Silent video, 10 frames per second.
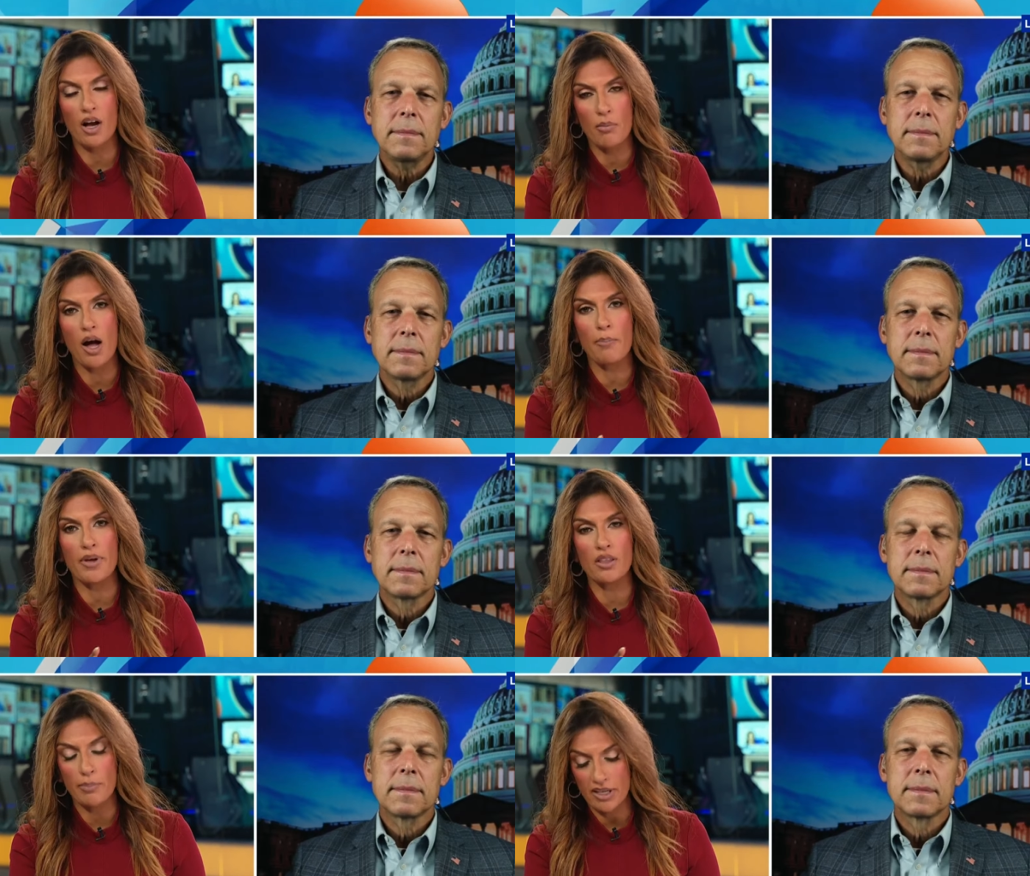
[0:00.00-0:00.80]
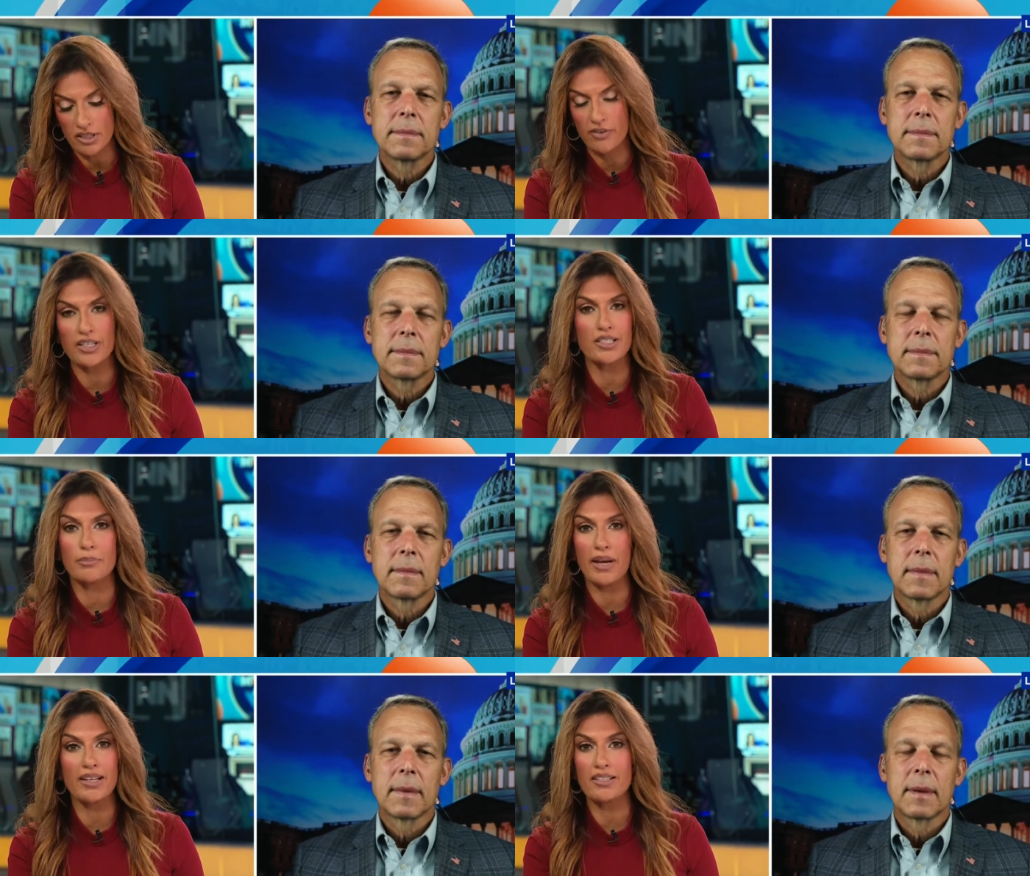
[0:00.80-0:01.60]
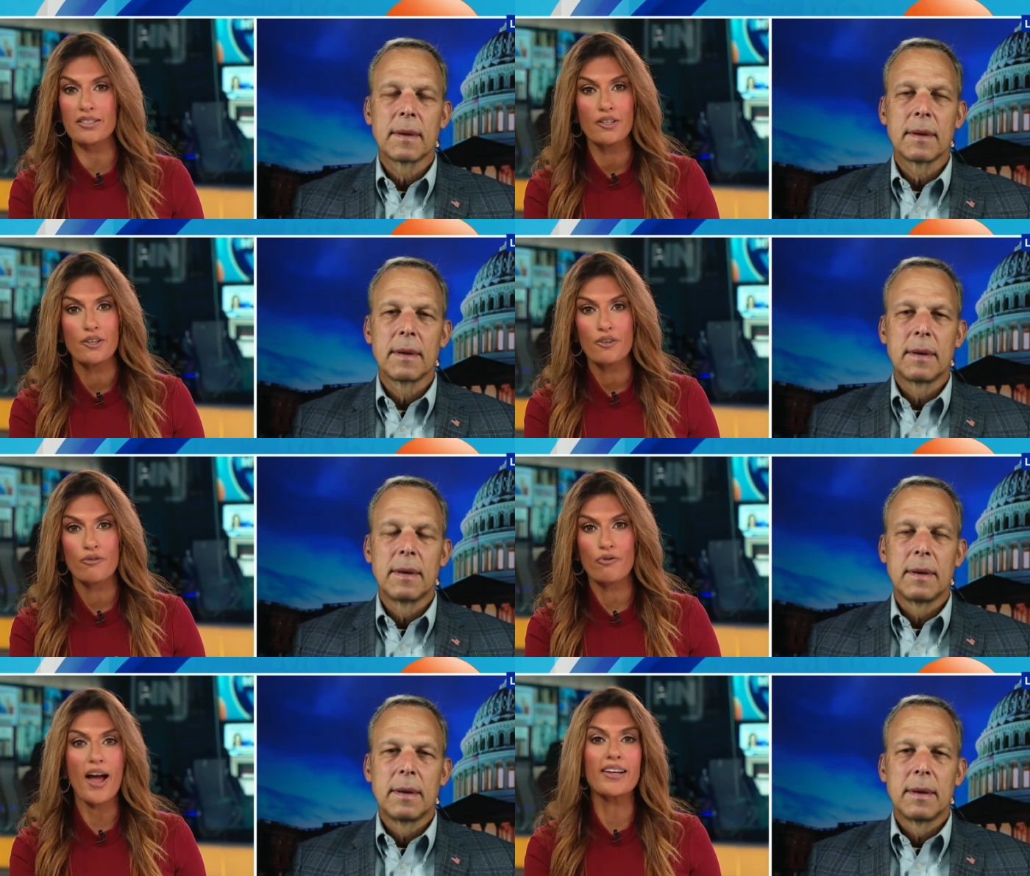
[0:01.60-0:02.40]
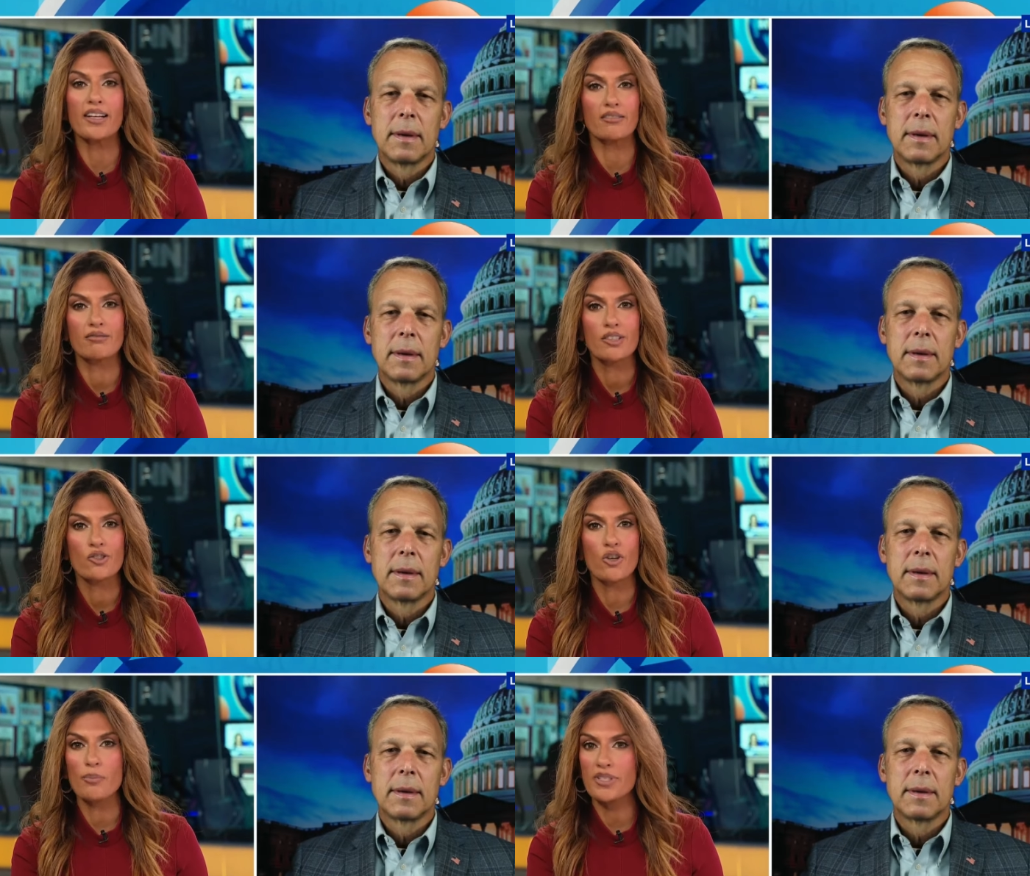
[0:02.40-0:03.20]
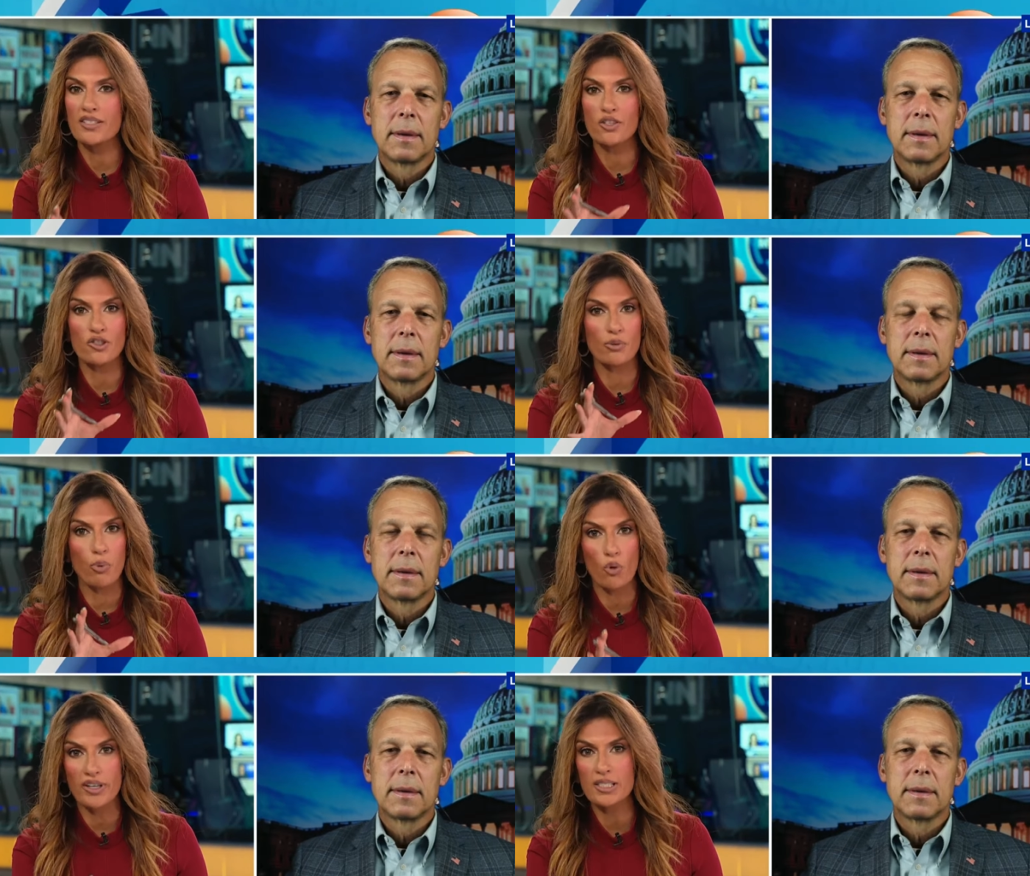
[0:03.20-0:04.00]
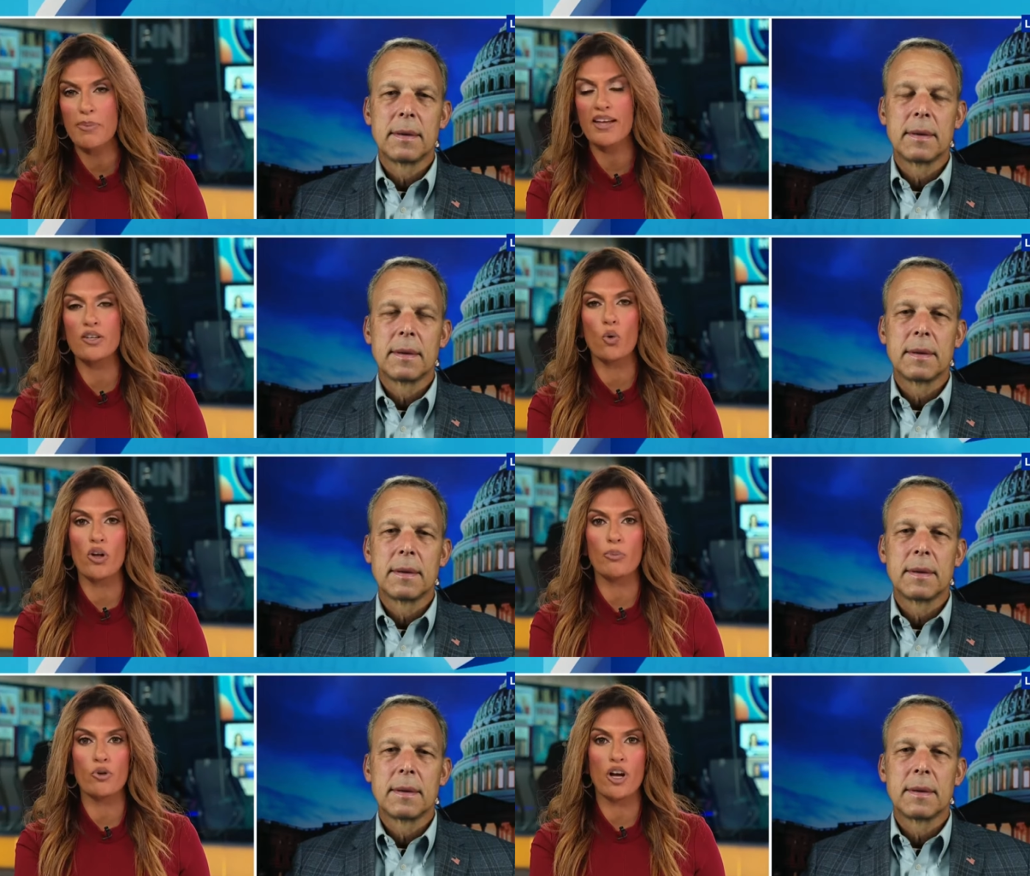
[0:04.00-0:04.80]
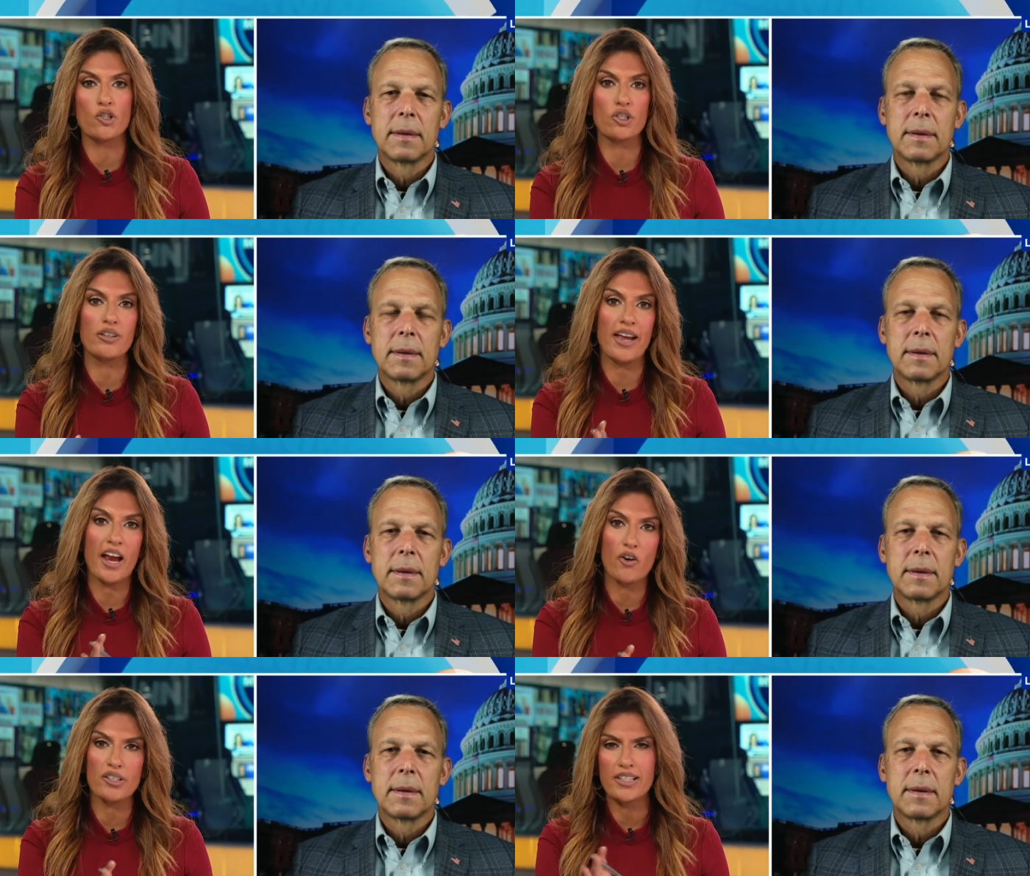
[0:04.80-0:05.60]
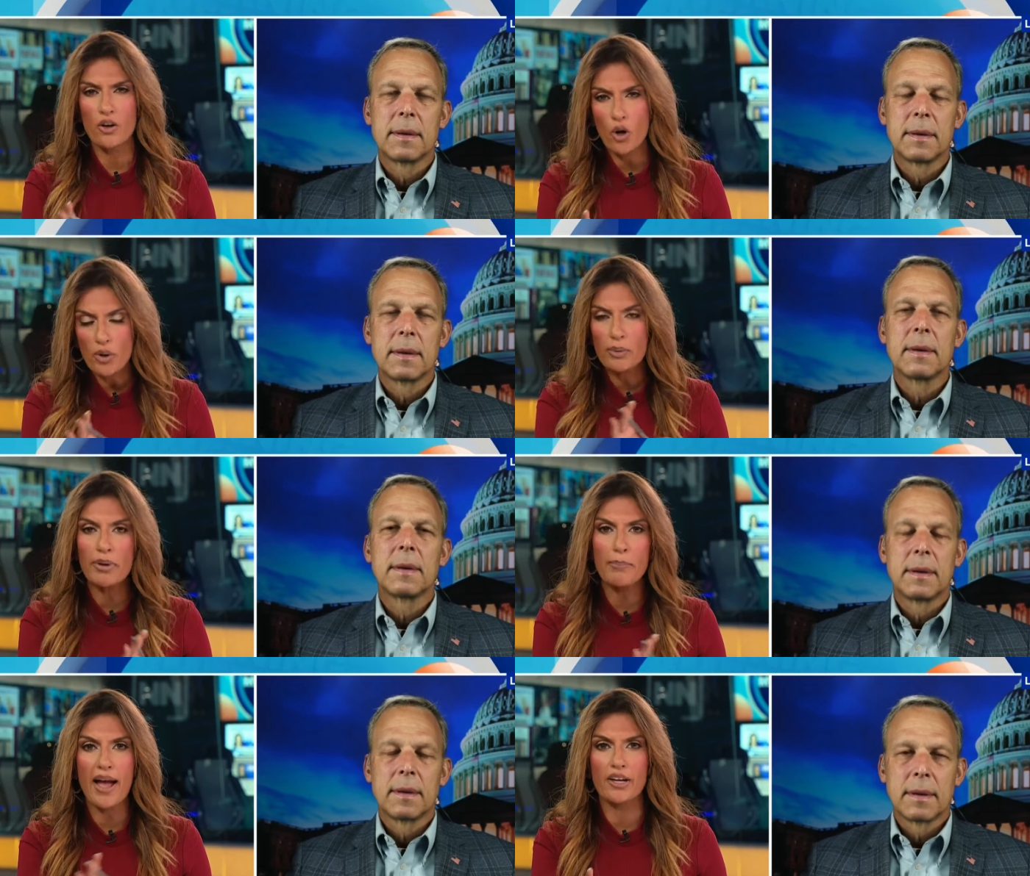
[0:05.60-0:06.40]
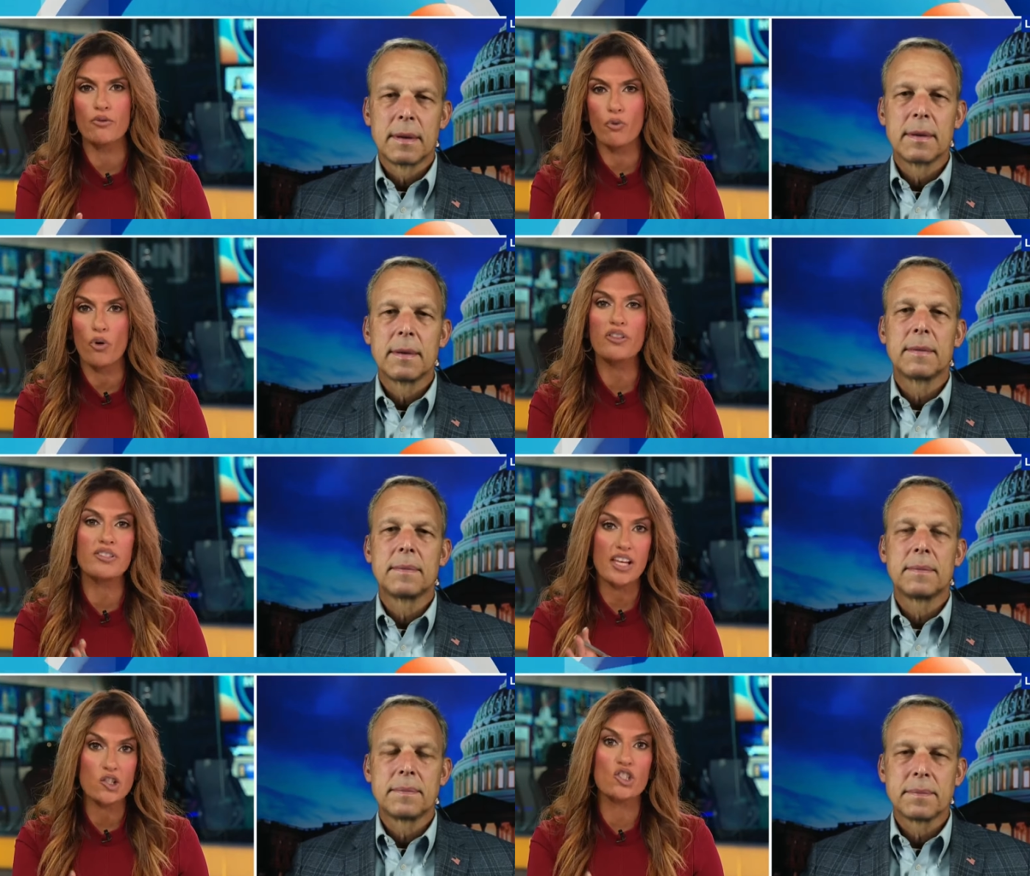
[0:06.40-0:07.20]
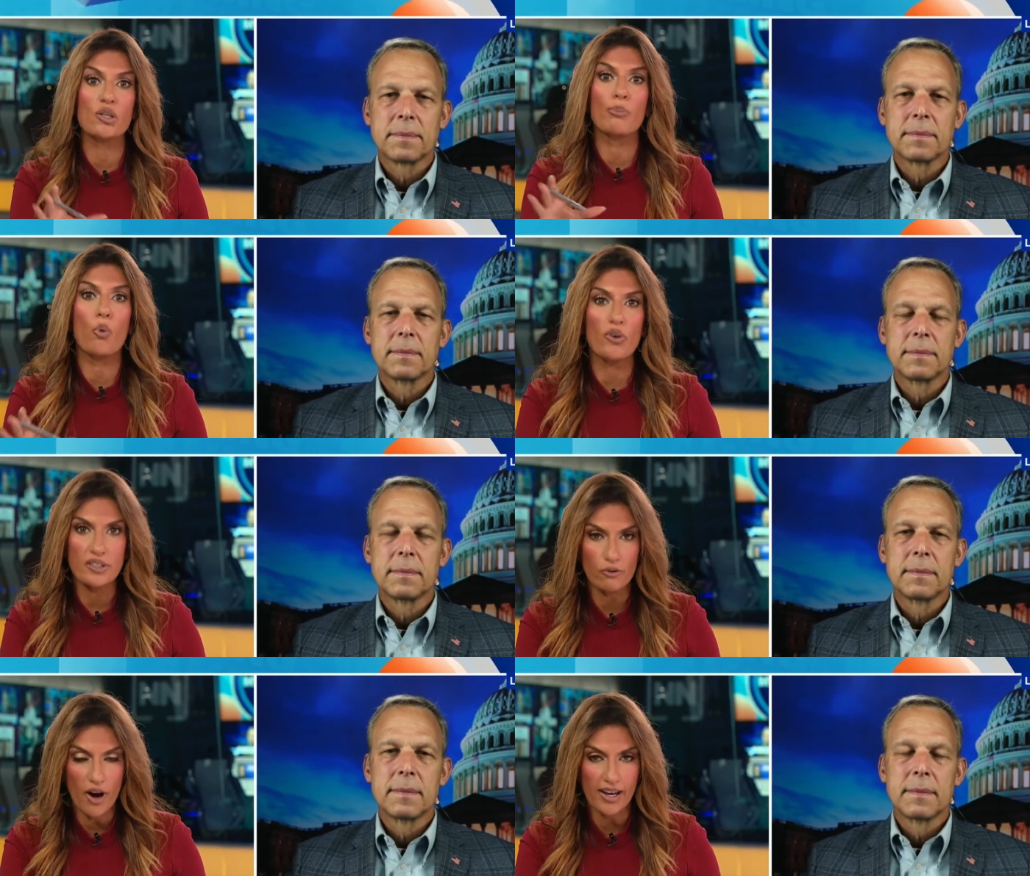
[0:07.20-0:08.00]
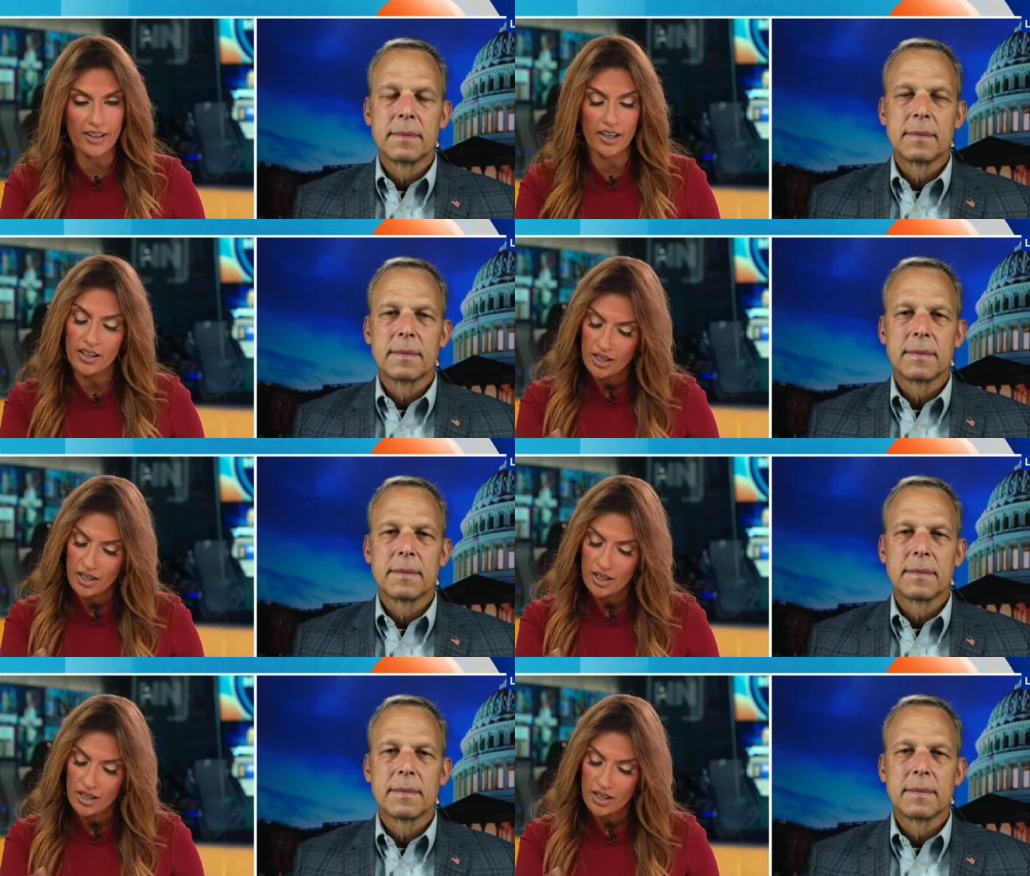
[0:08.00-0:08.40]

Speaker 1: come up in the Pennsylvania debate is fracking. Trump says he'll support expanded oil production. Harris, now going a bit back and forth, said she supports fracking,